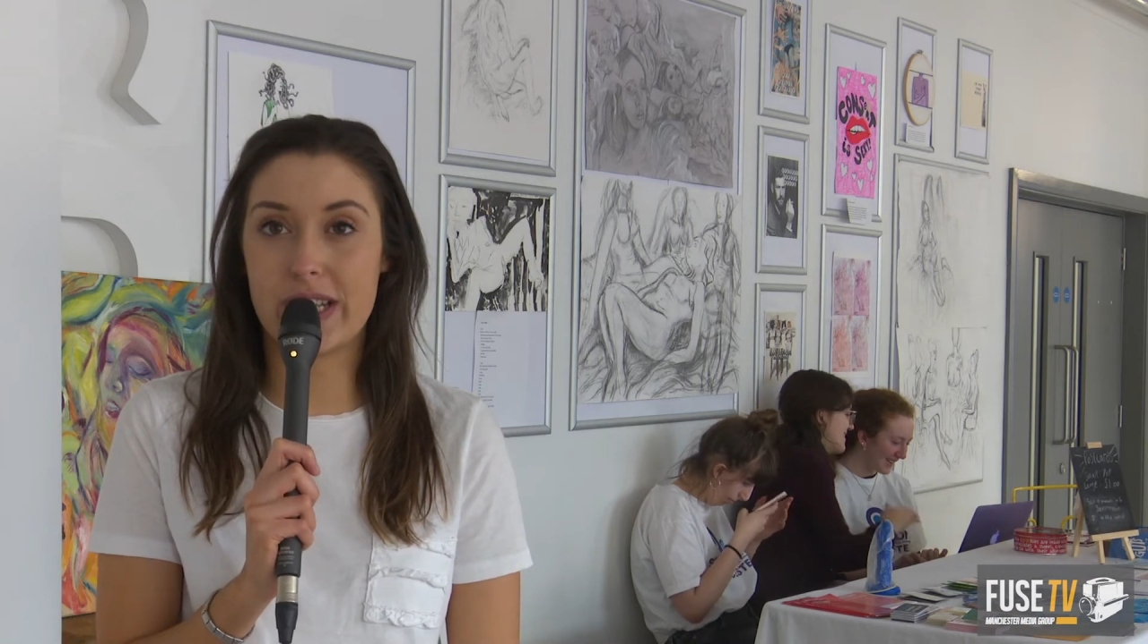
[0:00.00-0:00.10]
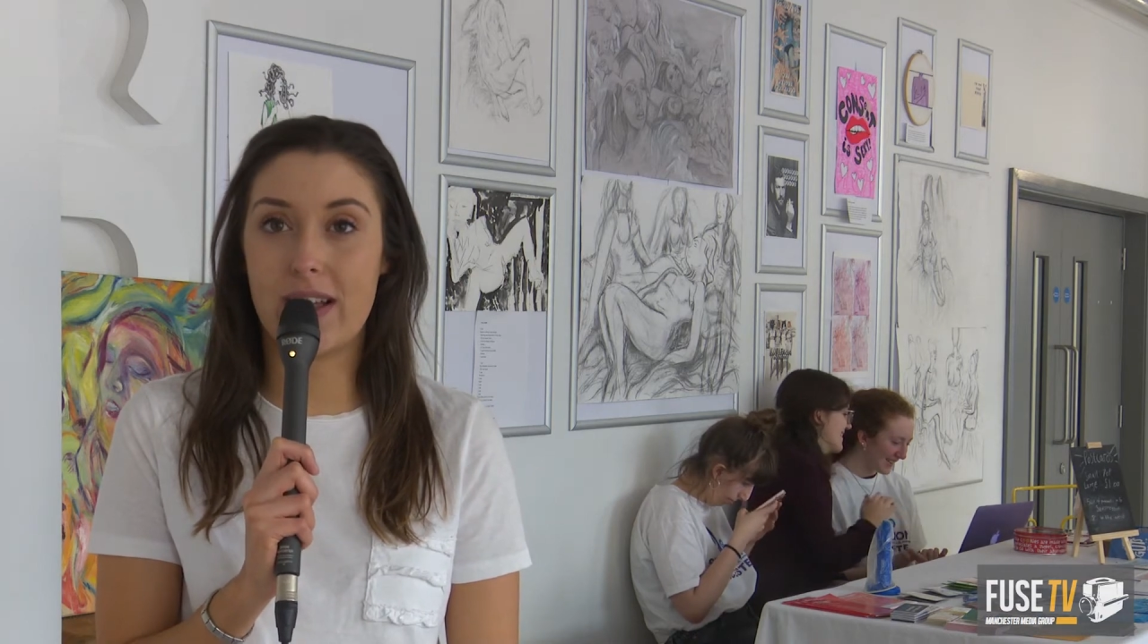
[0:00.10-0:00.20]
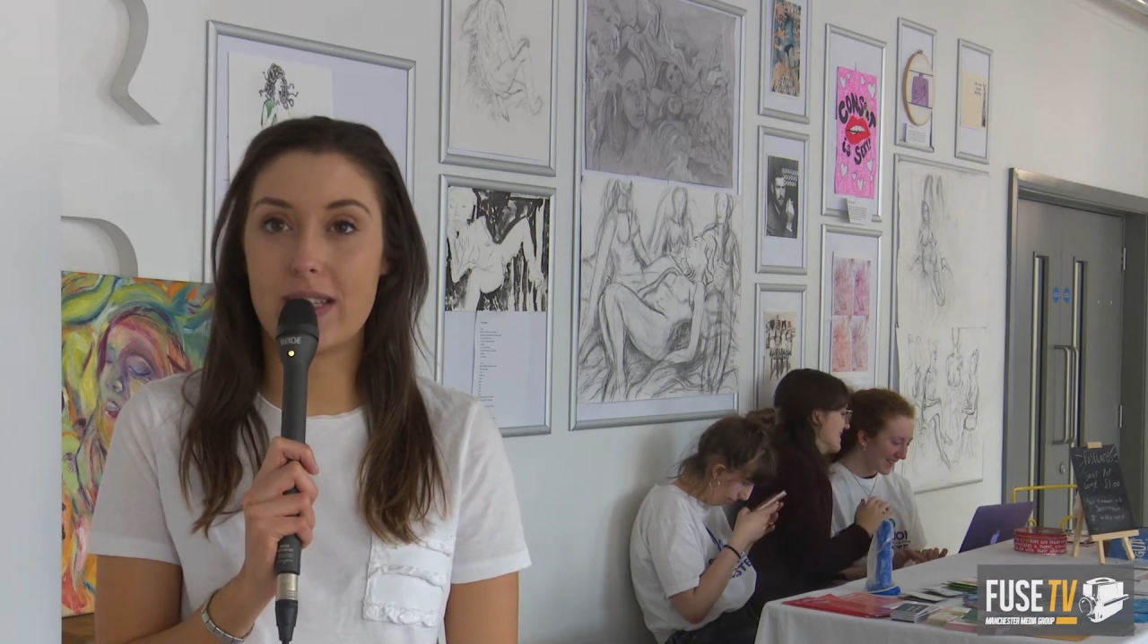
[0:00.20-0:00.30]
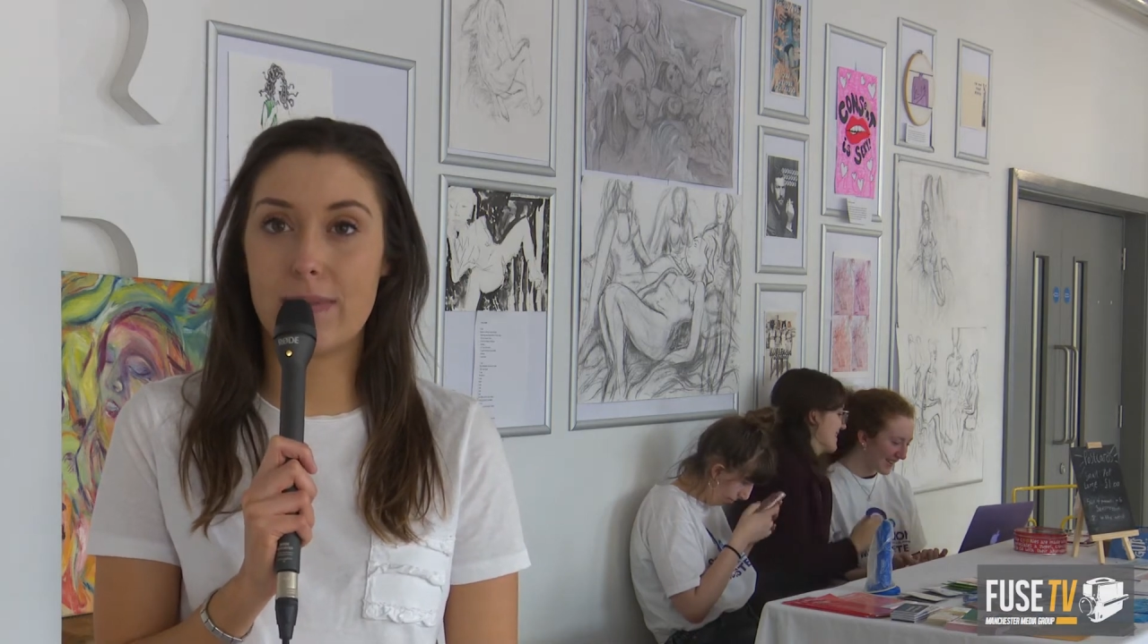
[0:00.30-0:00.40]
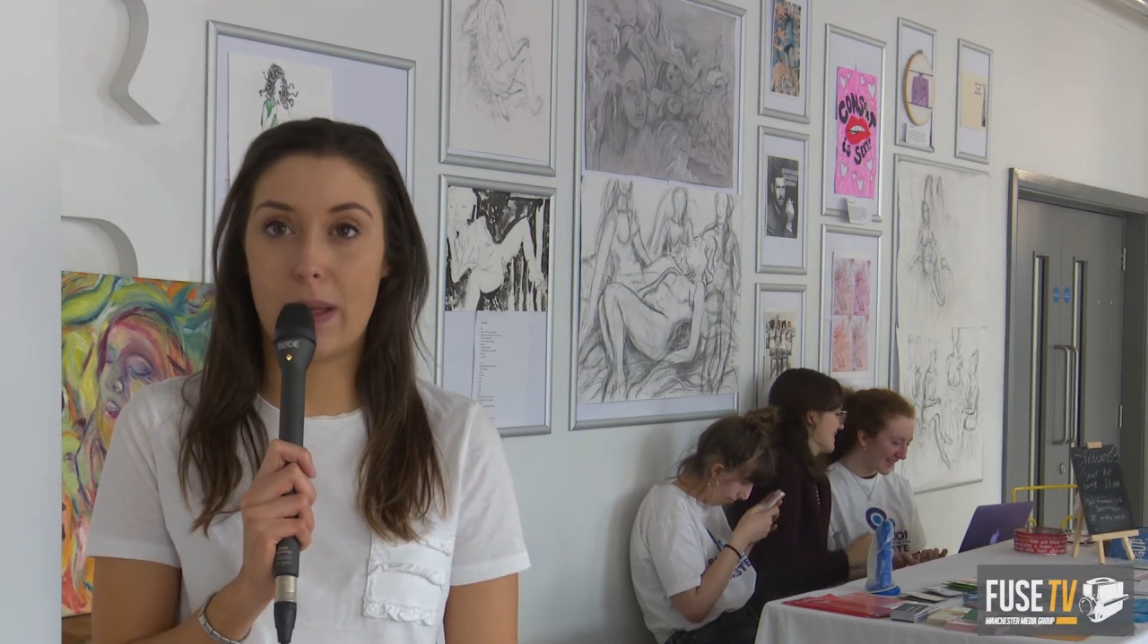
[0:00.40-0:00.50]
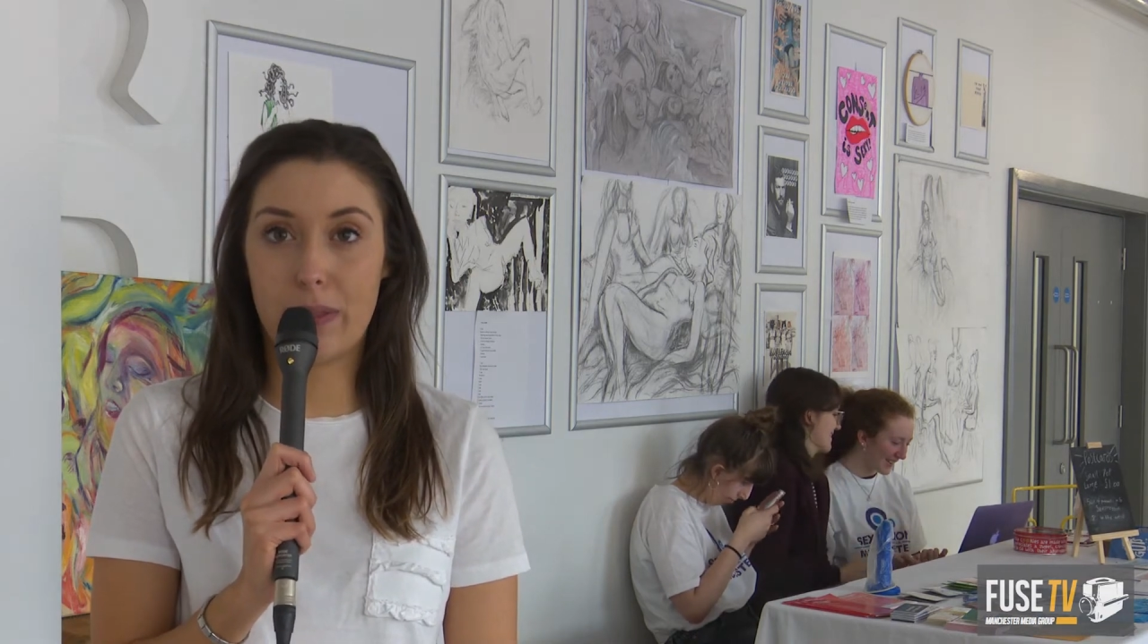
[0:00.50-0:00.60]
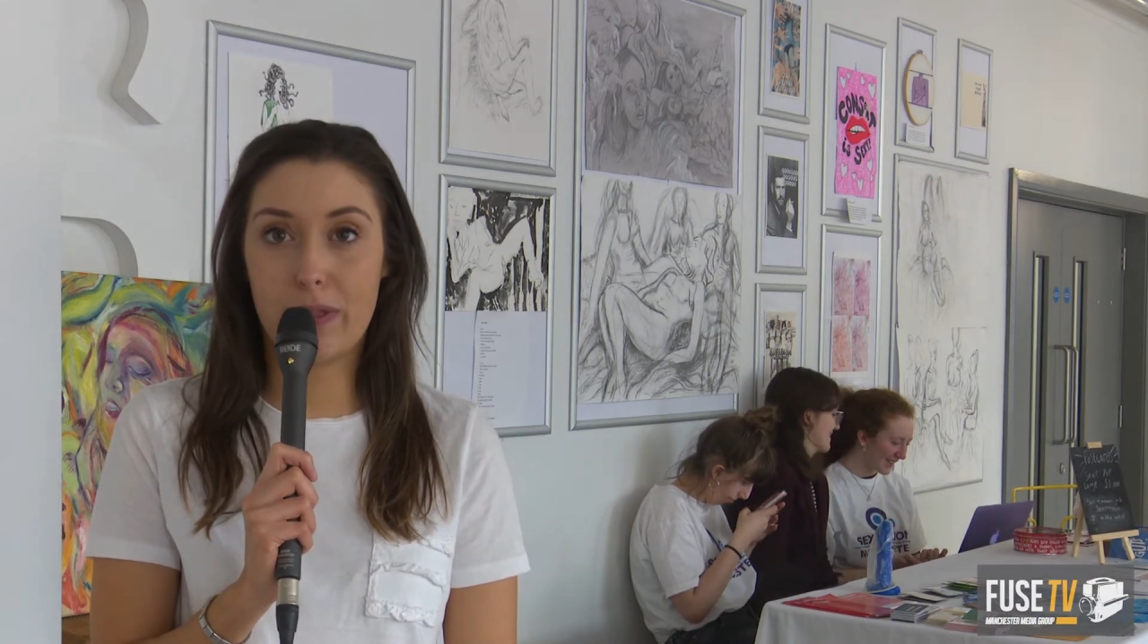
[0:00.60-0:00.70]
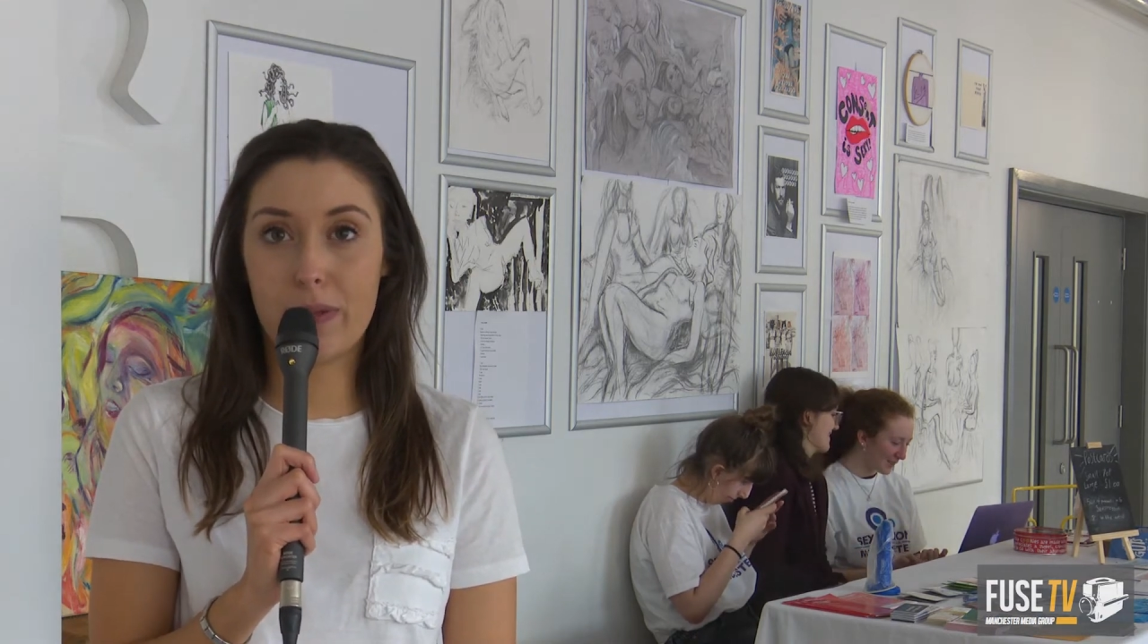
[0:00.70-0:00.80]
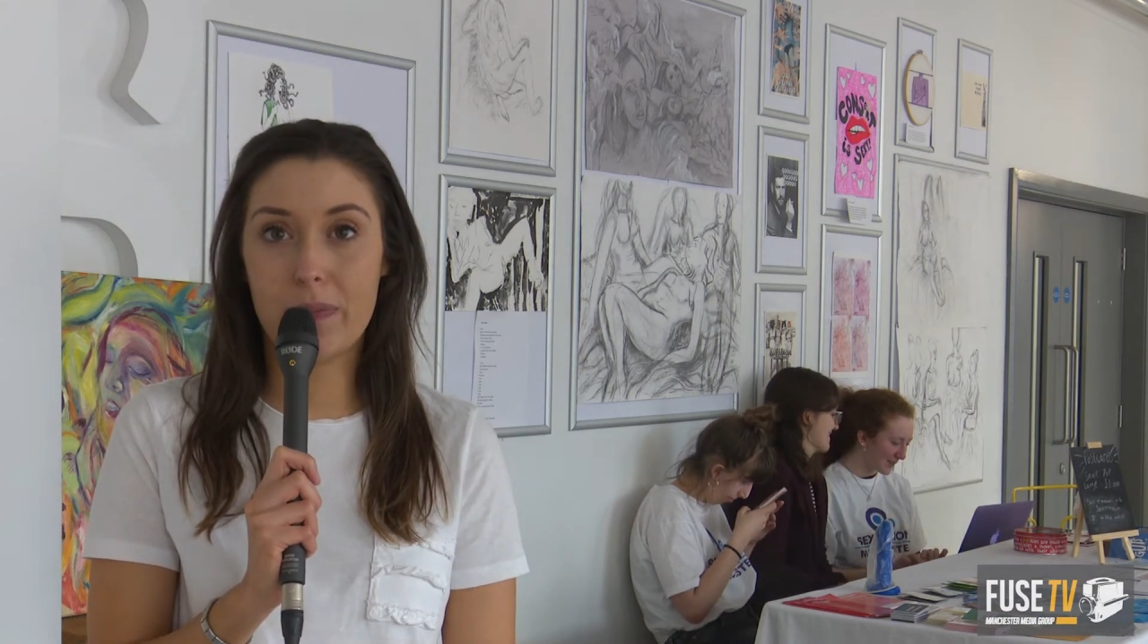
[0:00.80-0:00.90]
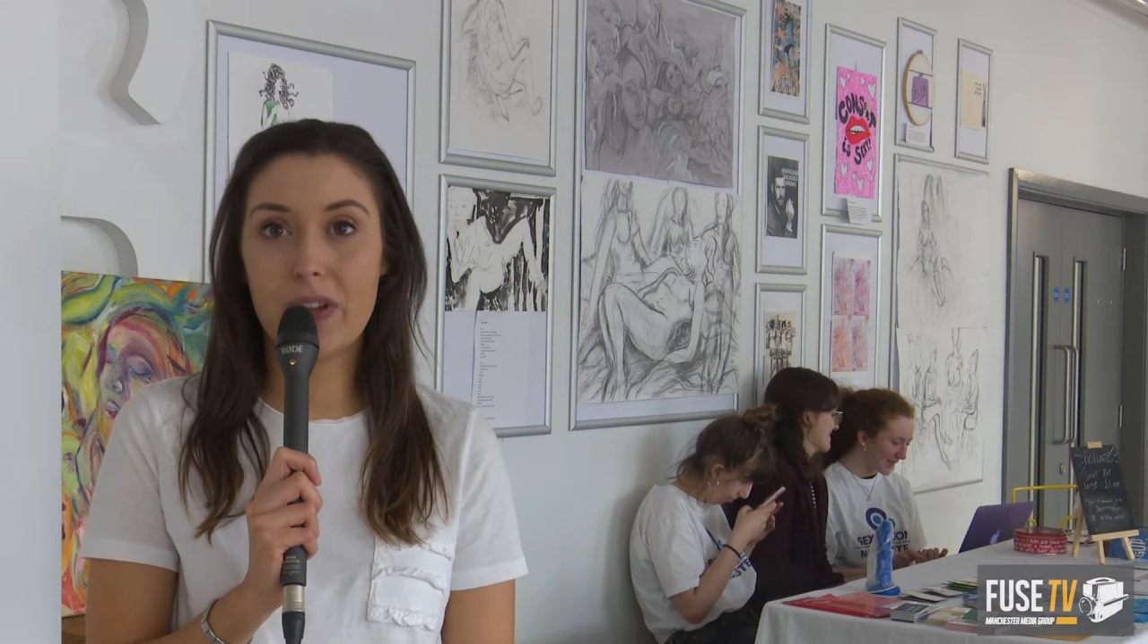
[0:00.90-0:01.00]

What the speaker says: last month.